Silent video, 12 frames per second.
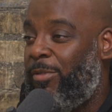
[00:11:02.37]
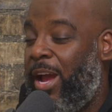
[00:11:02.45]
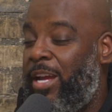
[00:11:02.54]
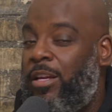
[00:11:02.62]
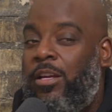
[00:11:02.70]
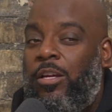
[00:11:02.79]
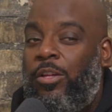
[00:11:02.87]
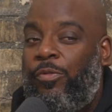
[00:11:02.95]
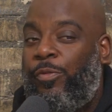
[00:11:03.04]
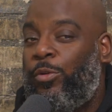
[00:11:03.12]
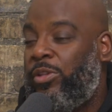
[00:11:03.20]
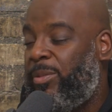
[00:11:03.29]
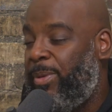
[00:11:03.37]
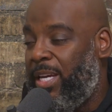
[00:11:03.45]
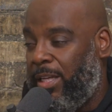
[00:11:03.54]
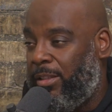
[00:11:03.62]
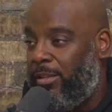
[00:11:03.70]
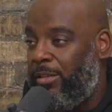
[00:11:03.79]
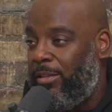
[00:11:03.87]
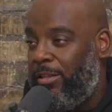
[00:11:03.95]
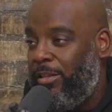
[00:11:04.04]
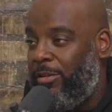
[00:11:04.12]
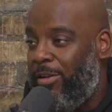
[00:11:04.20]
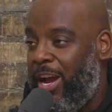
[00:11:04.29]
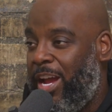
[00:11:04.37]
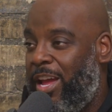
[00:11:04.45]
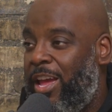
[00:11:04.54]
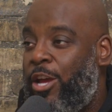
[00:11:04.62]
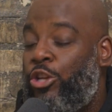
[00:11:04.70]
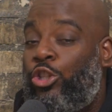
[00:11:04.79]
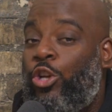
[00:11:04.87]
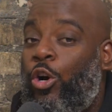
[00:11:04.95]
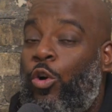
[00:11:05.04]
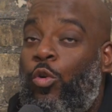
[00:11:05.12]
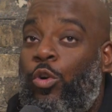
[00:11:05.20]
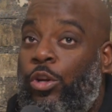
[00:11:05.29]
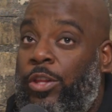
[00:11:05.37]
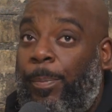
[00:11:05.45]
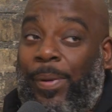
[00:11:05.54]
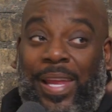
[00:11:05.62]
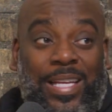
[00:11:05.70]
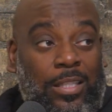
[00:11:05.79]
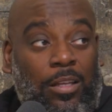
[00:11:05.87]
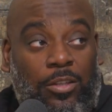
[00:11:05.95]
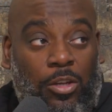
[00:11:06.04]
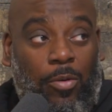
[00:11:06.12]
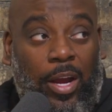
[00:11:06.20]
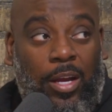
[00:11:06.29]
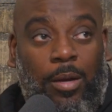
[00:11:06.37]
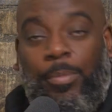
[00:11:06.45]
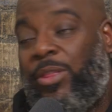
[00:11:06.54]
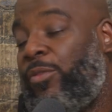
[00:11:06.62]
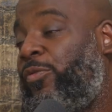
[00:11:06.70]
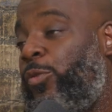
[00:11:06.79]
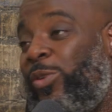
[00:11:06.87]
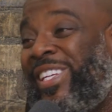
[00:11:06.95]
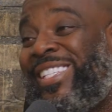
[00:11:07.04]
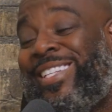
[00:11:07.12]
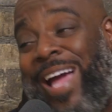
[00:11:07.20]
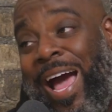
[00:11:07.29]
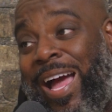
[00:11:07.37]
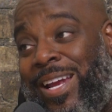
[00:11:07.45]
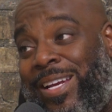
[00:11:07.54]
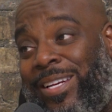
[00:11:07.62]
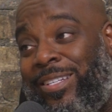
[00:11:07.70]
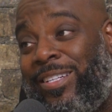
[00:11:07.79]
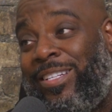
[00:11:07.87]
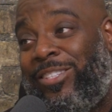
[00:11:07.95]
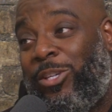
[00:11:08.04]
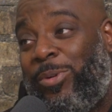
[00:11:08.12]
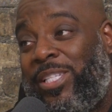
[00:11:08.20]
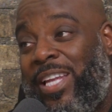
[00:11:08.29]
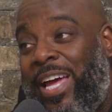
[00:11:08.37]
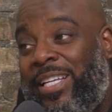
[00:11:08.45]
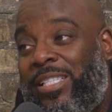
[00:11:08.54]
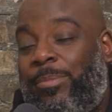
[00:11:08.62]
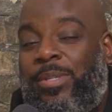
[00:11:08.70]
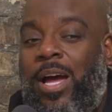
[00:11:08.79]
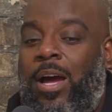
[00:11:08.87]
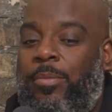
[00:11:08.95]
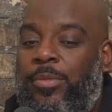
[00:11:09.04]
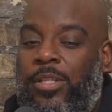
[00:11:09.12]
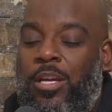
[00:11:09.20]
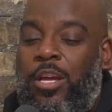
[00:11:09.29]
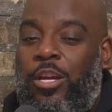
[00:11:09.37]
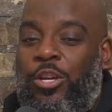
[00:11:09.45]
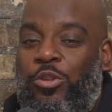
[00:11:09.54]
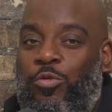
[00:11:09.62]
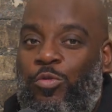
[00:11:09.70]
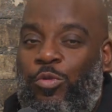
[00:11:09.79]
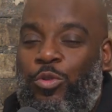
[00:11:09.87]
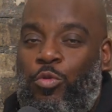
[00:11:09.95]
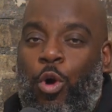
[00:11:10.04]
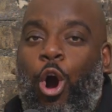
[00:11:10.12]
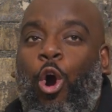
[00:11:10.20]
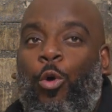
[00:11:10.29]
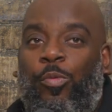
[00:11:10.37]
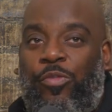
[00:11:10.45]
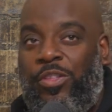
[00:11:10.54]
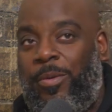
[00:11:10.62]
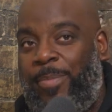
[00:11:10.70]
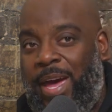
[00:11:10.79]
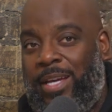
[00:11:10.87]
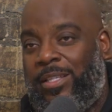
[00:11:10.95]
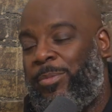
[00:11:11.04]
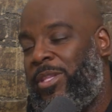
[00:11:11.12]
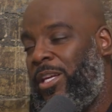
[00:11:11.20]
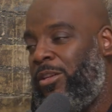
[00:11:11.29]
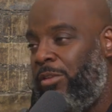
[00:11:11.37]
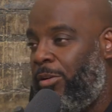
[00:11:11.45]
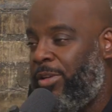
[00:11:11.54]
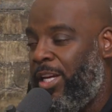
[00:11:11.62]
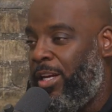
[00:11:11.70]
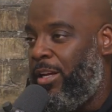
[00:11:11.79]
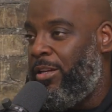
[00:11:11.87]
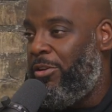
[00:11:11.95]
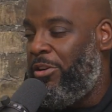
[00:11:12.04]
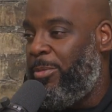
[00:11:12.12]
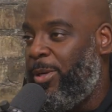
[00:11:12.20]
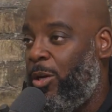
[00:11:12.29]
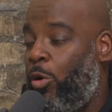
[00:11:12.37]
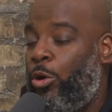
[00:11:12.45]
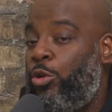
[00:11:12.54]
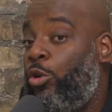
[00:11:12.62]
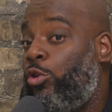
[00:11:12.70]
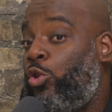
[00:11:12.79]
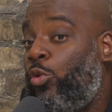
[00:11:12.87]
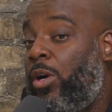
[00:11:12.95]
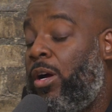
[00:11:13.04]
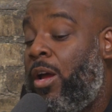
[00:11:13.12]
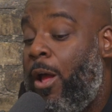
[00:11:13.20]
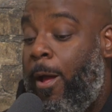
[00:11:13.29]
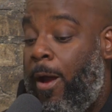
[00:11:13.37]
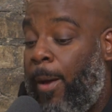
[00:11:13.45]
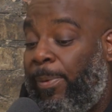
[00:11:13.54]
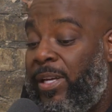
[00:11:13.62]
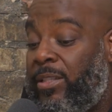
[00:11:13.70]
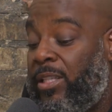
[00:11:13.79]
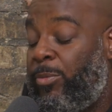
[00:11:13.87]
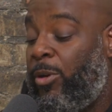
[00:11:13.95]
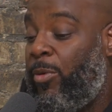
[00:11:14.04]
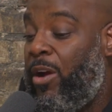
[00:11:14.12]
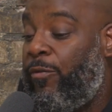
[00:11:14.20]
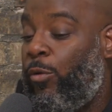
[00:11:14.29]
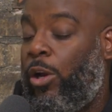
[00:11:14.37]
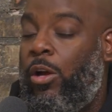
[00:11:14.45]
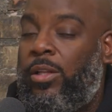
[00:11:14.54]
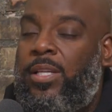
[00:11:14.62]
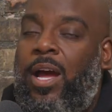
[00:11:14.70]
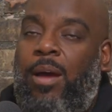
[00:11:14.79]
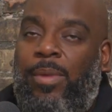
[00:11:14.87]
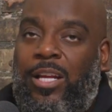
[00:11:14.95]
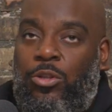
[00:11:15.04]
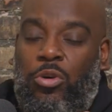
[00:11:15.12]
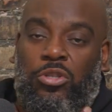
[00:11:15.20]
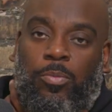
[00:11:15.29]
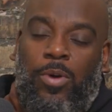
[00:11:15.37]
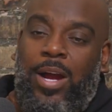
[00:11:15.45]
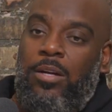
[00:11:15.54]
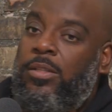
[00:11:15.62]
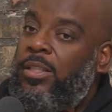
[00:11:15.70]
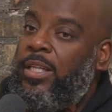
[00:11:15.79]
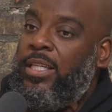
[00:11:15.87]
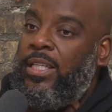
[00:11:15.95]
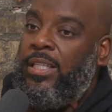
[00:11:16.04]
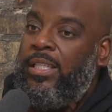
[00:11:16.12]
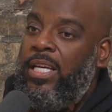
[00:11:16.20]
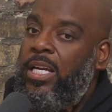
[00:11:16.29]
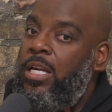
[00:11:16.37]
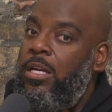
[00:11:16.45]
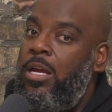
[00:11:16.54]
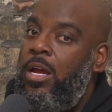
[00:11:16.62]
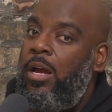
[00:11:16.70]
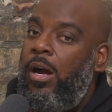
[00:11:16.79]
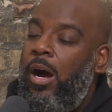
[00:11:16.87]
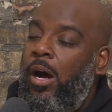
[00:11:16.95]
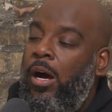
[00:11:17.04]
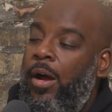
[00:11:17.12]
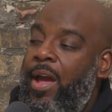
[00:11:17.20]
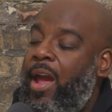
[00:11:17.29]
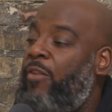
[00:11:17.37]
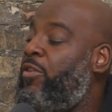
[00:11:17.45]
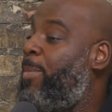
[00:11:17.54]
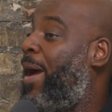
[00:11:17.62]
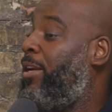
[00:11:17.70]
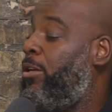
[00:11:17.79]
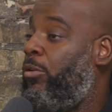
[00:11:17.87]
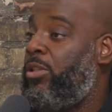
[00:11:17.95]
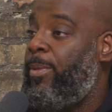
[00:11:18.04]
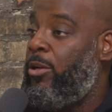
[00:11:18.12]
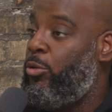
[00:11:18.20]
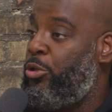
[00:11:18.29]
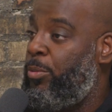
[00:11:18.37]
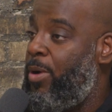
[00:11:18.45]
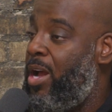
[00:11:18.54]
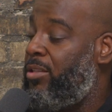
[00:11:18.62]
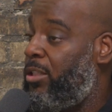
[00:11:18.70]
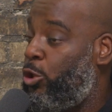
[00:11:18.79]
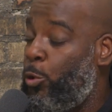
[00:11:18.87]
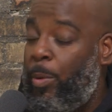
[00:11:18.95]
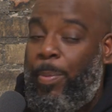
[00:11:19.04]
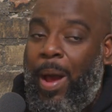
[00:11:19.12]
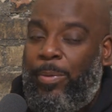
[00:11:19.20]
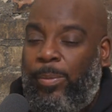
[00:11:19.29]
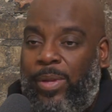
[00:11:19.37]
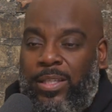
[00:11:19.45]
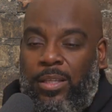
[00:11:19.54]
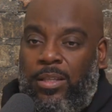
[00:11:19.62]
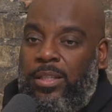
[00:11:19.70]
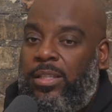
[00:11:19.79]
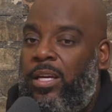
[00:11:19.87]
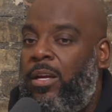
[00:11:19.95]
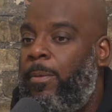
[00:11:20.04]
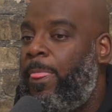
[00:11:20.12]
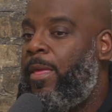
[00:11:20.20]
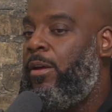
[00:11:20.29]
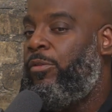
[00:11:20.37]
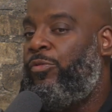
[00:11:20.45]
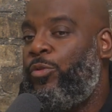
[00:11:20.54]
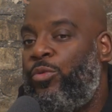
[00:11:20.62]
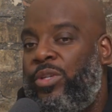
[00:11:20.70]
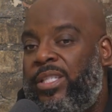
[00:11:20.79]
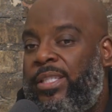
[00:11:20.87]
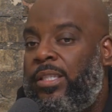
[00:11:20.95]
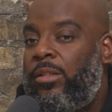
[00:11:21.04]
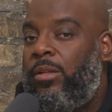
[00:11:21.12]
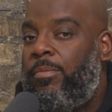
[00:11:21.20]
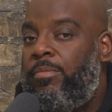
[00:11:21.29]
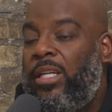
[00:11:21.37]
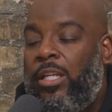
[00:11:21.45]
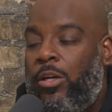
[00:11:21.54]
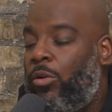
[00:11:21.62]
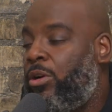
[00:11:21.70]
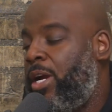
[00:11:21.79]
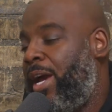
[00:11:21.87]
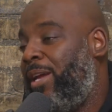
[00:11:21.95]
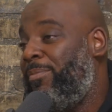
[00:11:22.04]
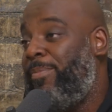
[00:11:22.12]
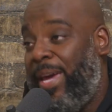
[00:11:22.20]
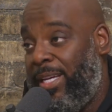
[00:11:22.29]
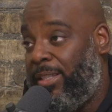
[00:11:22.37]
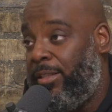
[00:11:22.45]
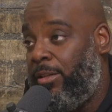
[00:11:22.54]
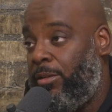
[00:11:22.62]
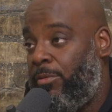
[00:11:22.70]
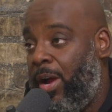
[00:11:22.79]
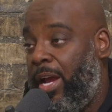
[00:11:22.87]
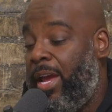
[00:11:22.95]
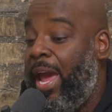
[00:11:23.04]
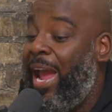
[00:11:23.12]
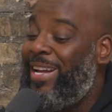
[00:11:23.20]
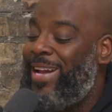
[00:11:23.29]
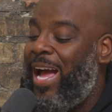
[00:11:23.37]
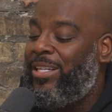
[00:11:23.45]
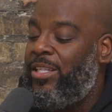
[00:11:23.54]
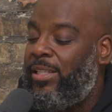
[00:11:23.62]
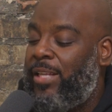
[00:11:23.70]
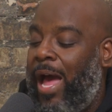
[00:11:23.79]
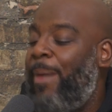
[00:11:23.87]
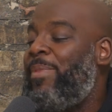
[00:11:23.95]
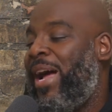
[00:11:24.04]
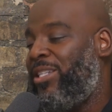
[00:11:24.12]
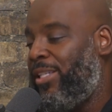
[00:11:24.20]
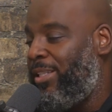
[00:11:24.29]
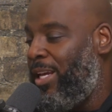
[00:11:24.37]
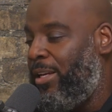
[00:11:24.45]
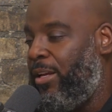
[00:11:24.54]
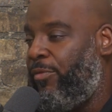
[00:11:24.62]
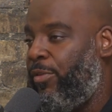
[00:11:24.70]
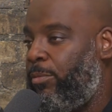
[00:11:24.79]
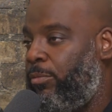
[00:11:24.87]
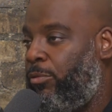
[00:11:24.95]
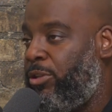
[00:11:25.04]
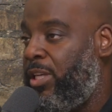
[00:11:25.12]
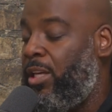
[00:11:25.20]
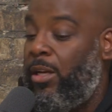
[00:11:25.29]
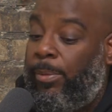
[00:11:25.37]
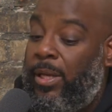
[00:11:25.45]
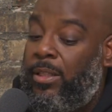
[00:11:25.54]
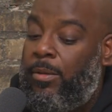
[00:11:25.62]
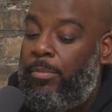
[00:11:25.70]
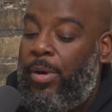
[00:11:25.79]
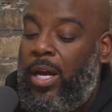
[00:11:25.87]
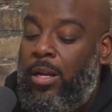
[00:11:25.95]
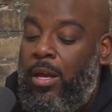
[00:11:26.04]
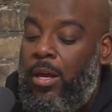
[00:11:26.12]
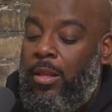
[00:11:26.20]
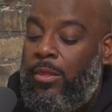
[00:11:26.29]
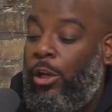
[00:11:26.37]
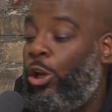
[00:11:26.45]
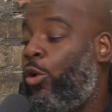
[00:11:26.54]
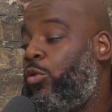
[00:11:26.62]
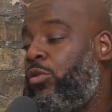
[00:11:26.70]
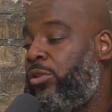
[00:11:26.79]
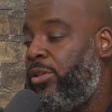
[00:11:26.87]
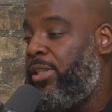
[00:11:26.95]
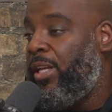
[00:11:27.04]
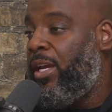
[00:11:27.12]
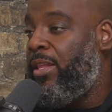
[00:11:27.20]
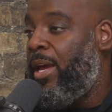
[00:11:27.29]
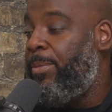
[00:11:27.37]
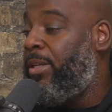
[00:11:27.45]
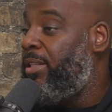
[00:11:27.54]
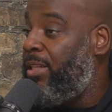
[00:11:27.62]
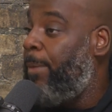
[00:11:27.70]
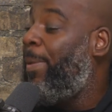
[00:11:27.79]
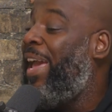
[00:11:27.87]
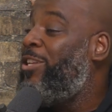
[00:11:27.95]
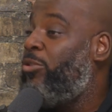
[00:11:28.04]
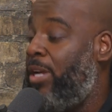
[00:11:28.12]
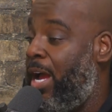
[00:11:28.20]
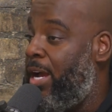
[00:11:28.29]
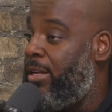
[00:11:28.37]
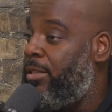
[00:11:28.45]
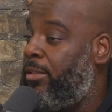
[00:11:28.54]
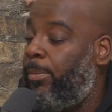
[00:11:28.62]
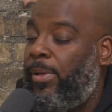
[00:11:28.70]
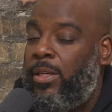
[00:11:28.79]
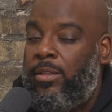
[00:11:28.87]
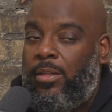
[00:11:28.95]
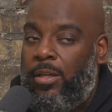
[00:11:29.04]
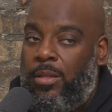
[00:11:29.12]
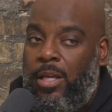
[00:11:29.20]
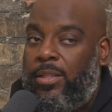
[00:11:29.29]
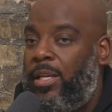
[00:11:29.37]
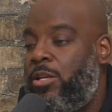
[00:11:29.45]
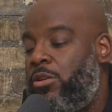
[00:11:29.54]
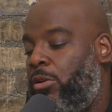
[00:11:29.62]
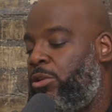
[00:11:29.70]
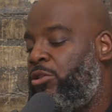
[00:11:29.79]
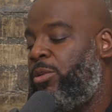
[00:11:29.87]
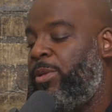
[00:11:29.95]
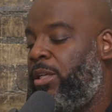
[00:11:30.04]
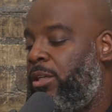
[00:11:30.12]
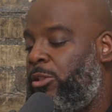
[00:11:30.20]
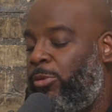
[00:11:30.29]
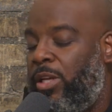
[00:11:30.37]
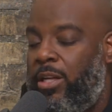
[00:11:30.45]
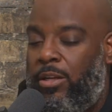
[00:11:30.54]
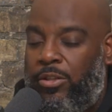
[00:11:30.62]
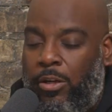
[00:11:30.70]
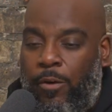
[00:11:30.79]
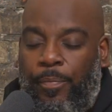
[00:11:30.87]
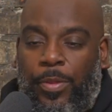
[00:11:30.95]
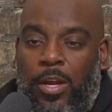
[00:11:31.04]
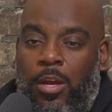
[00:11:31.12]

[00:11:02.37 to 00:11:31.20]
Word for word: right? Yeah. Food is BS, right? Oh. So the place looks great, but the food is not. So it's like sometimes you you hope for the best, but then you mm don't mm-hmm. get it. You know what I mean? Or you go to a, a place that's been around for a long time, like Georgia Brown's in DC. Uh, everybody knows about Georgia Brown's. It's mm-hmm. super popular place in DC. Food is mediocre at best, mm-hmm. right? And not just I'm not just saying that from critiquing the place, but the locals are saying that because they mm-hmm. patronize the place and they say, you know, it used to be good 20 years ago.